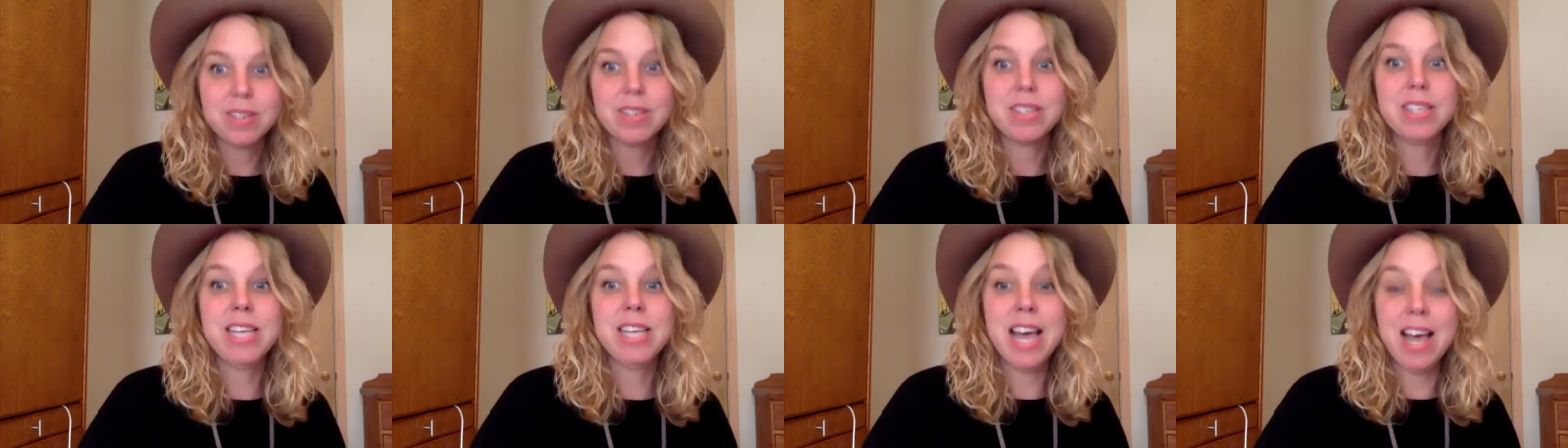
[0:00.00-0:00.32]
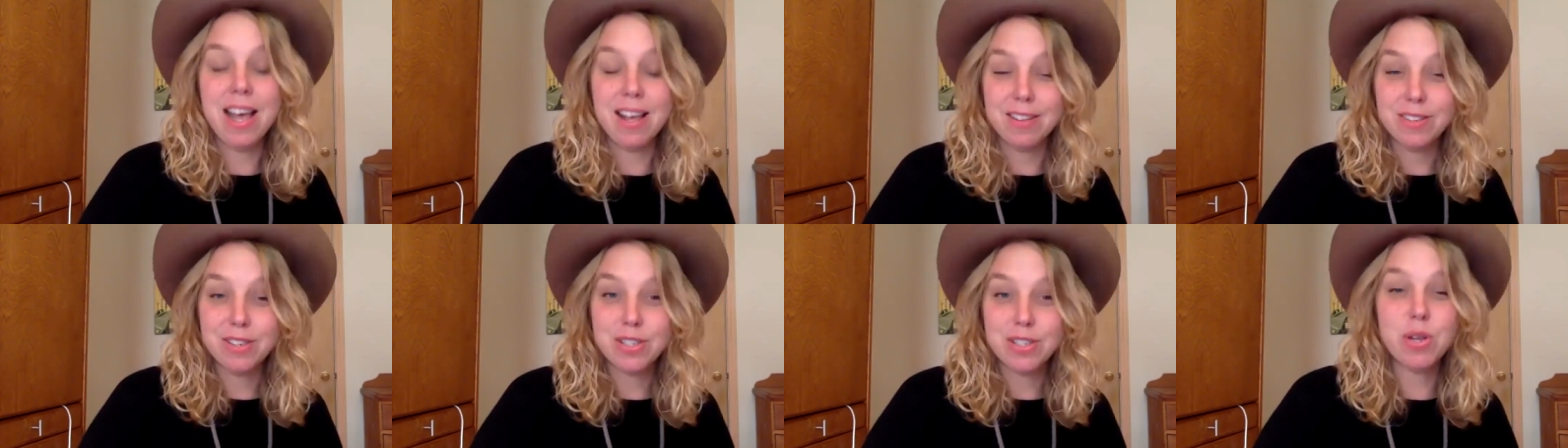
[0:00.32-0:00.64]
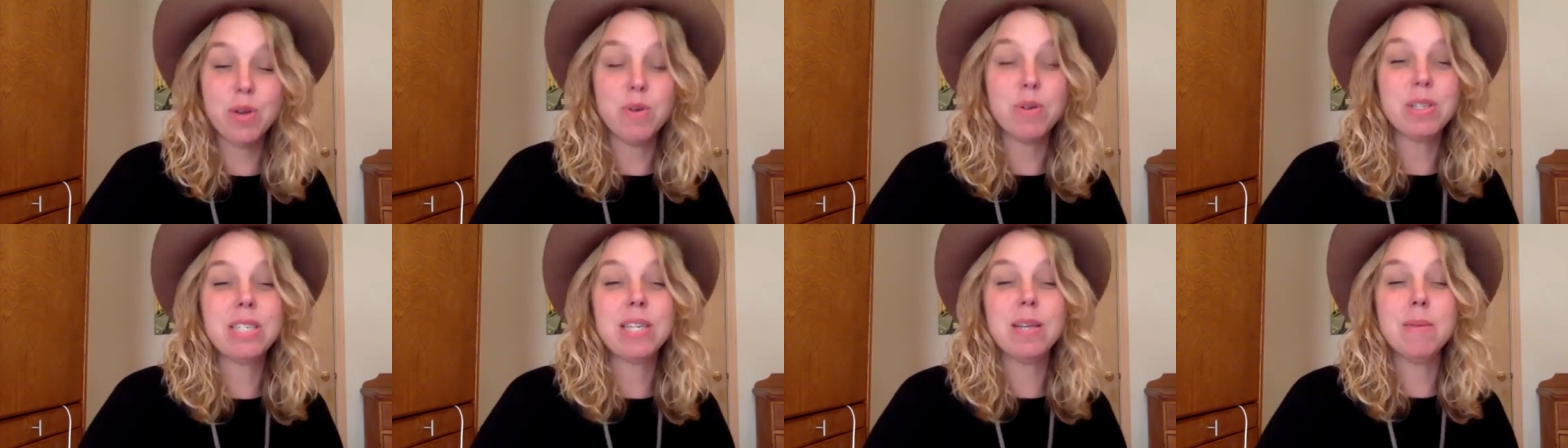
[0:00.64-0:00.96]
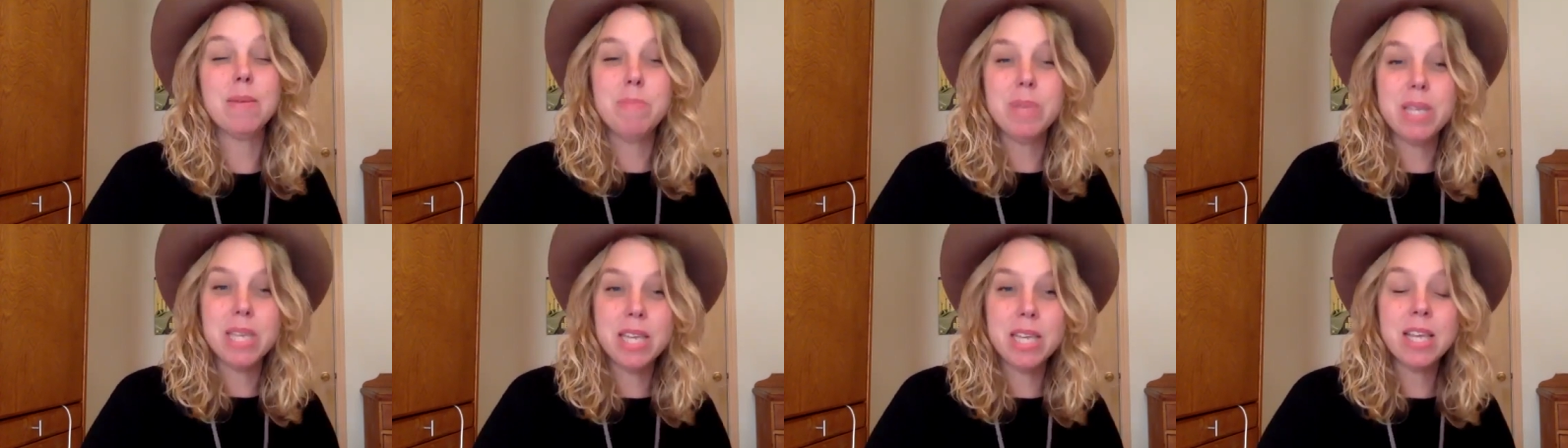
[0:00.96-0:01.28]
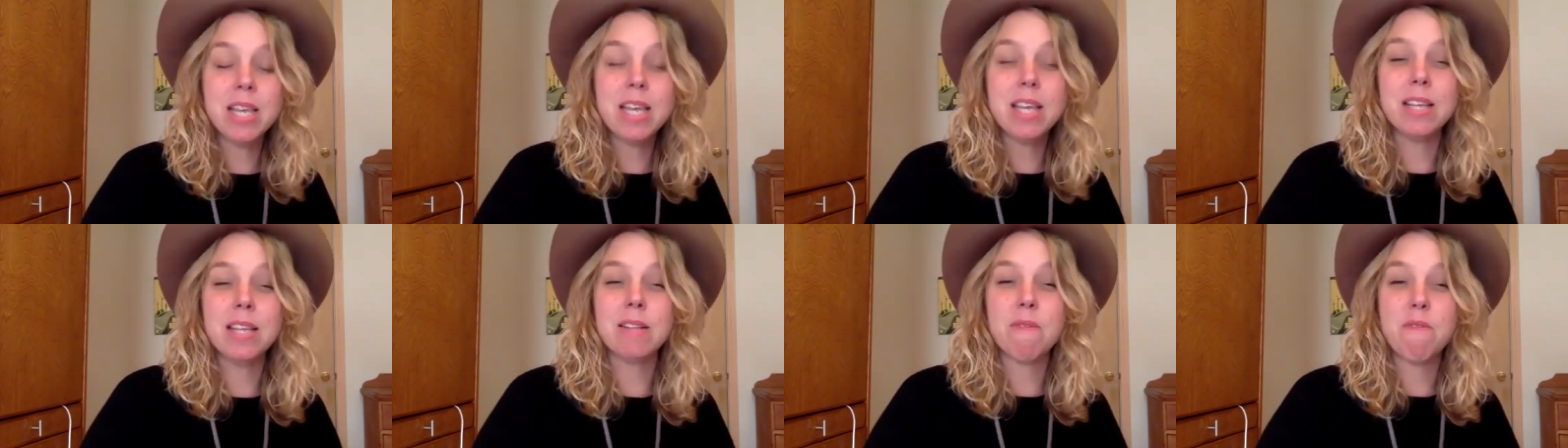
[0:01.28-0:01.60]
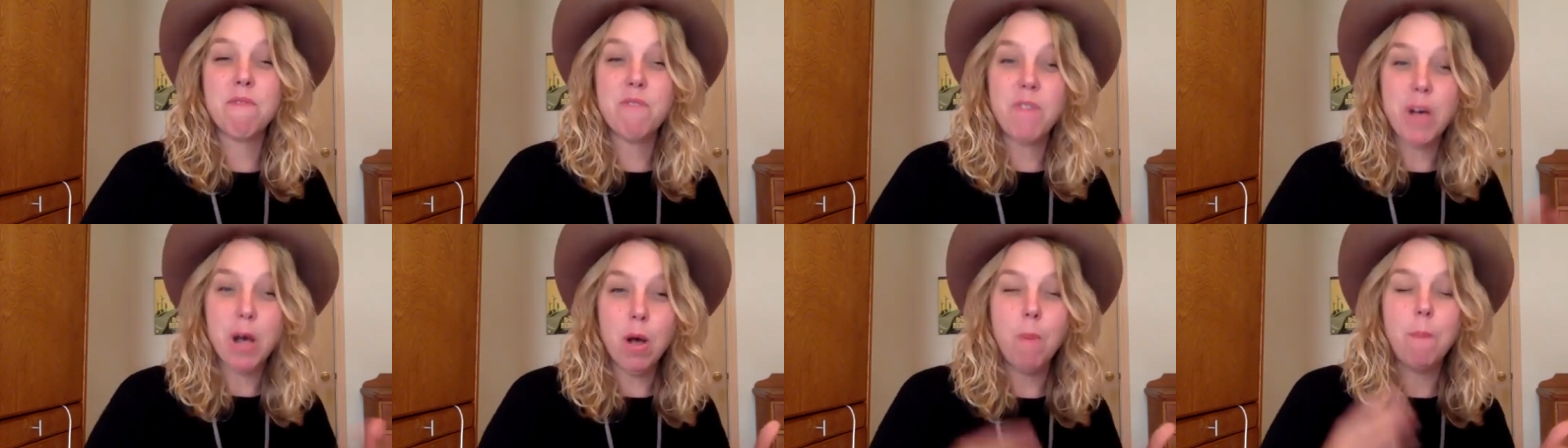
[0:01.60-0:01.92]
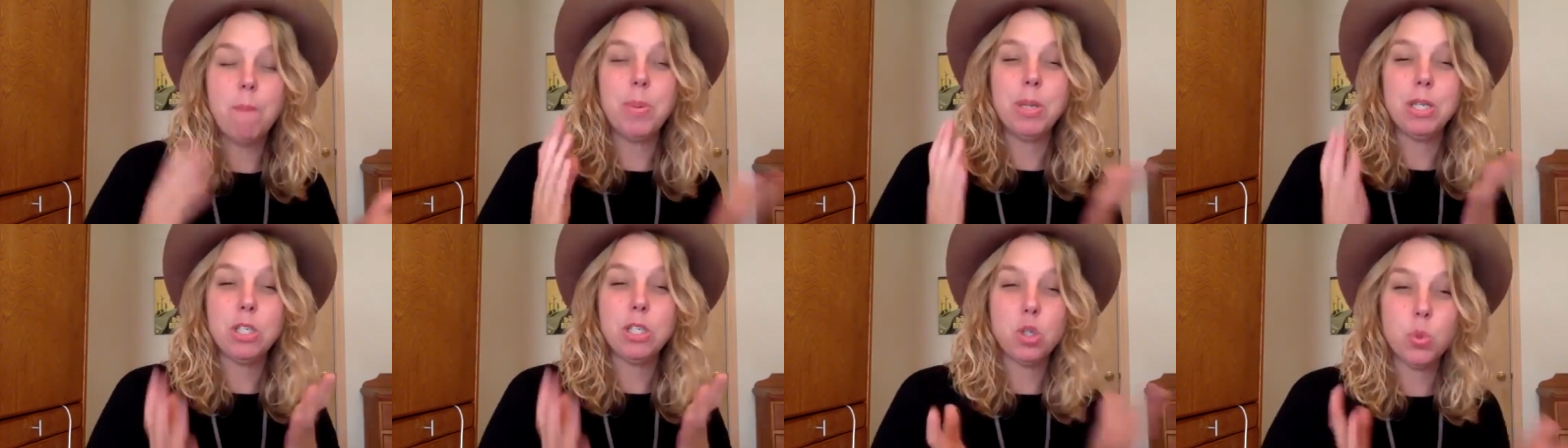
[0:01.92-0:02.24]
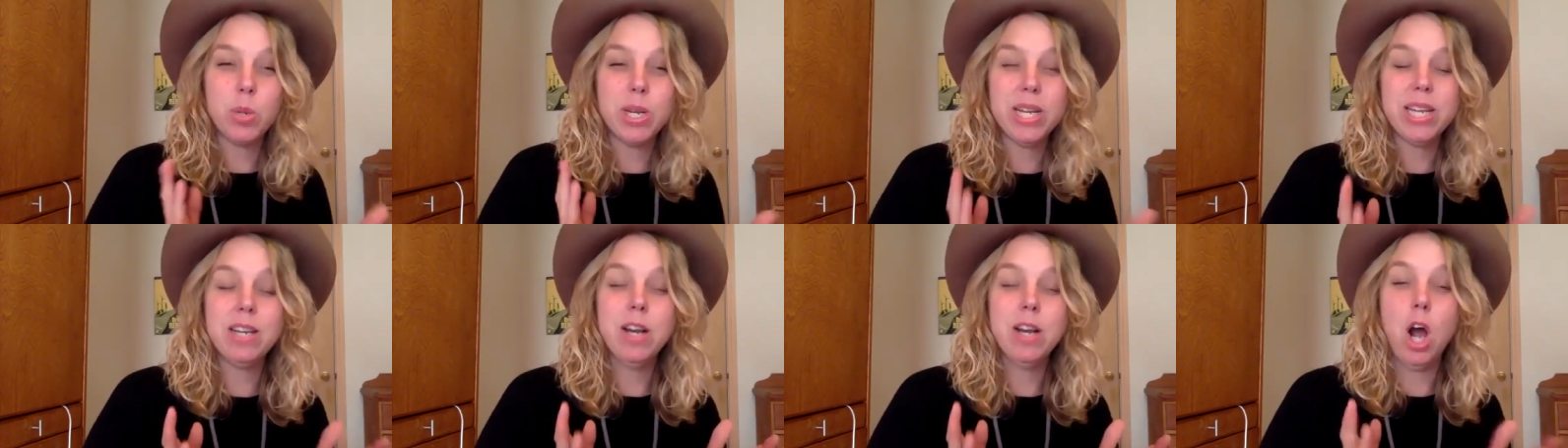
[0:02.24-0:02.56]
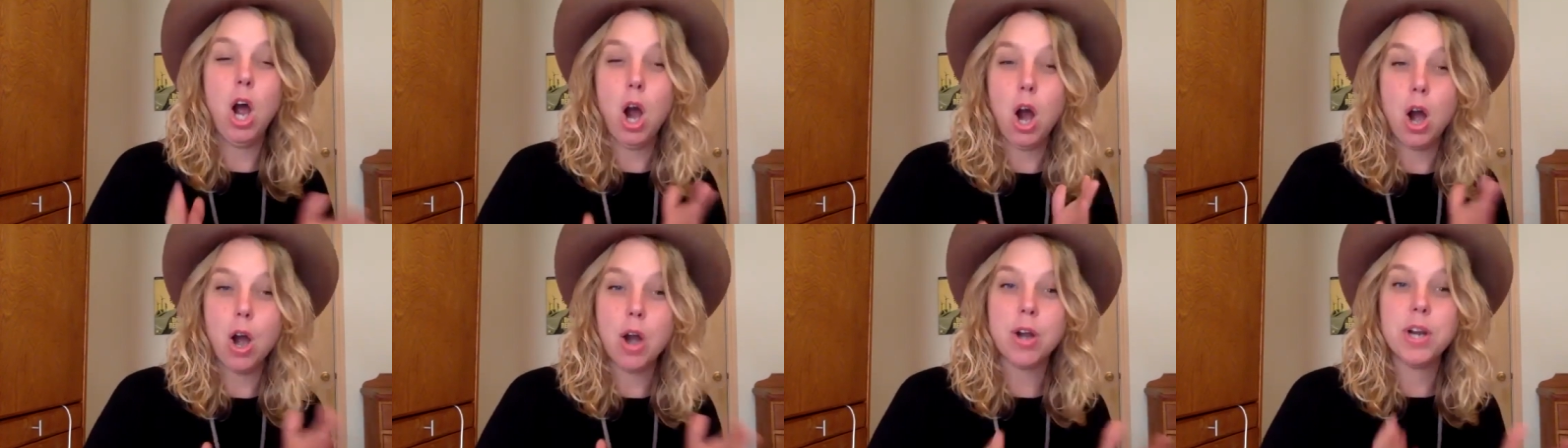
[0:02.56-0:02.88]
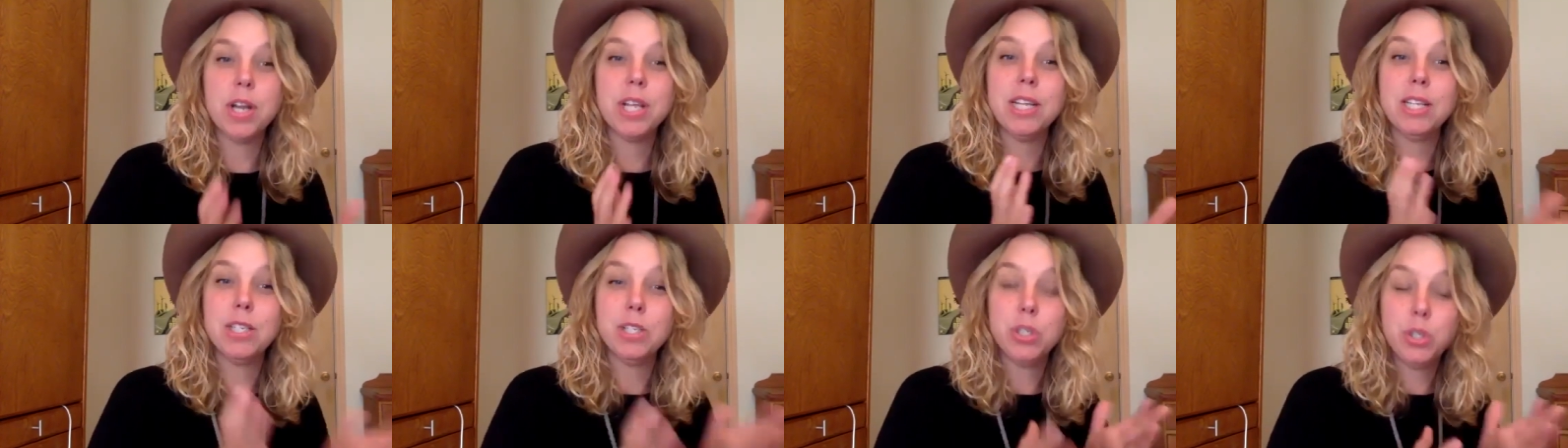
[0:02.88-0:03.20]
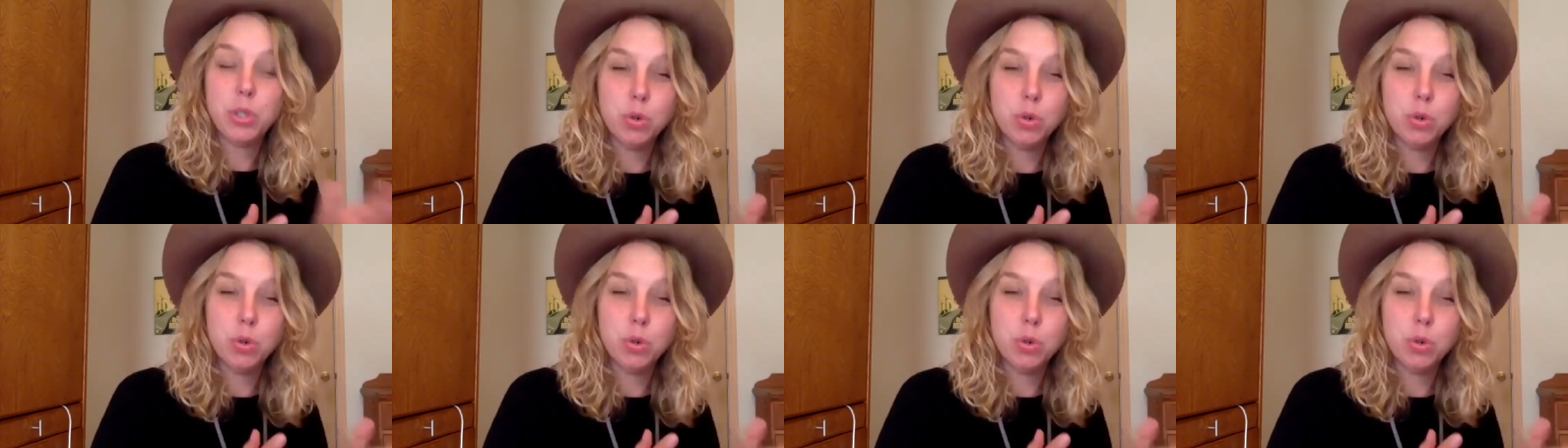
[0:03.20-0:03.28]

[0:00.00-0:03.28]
Yeah. So to me, it felt between hard and